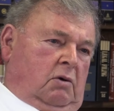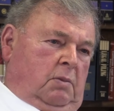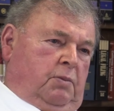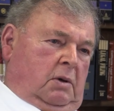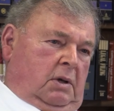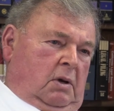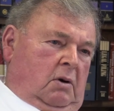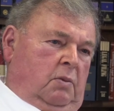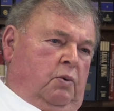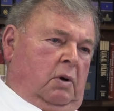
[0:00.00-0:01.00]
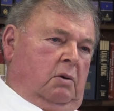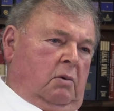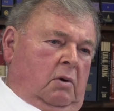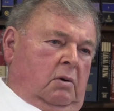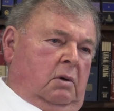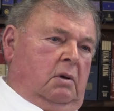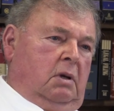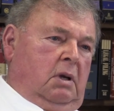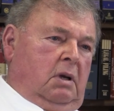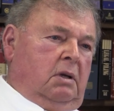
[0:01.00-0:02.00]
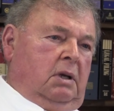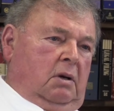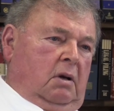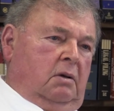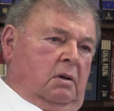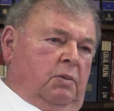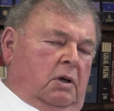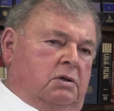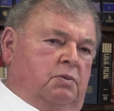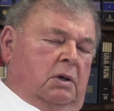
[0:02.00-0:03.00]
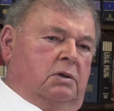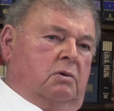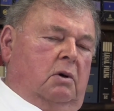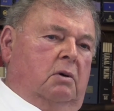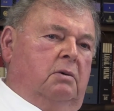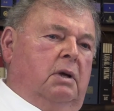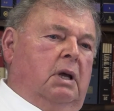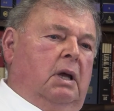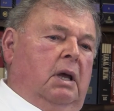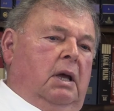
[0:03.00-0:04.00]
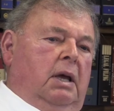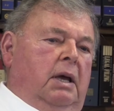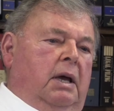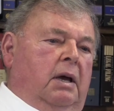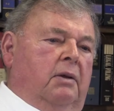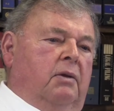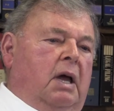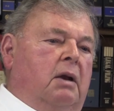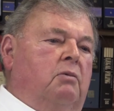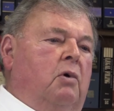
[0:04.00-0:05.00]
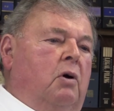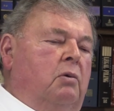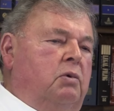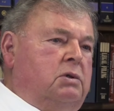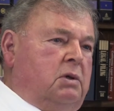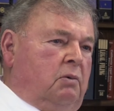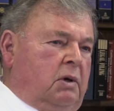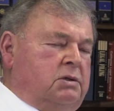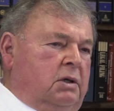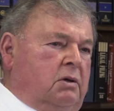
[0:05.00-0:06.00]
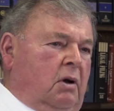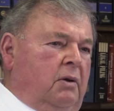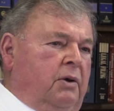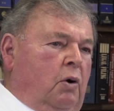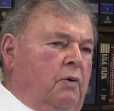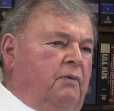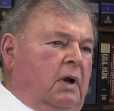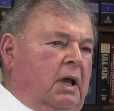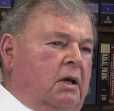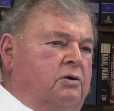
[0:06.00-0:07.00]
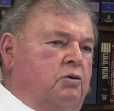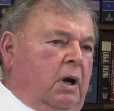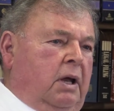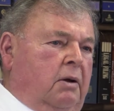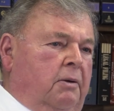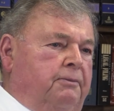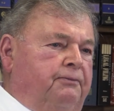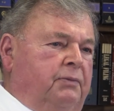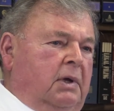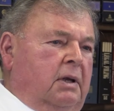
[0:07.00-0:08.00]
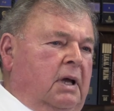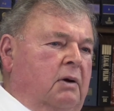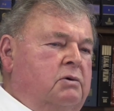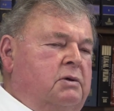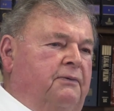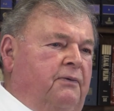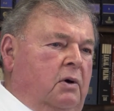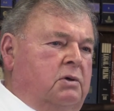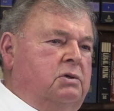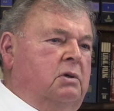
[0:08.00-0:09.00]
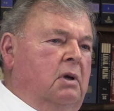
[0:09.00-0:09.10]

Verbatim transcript: up on the Alder Point Road and get onto the Bell Springs Road. Uh, that road was originally called the Overland Trail, and that was the first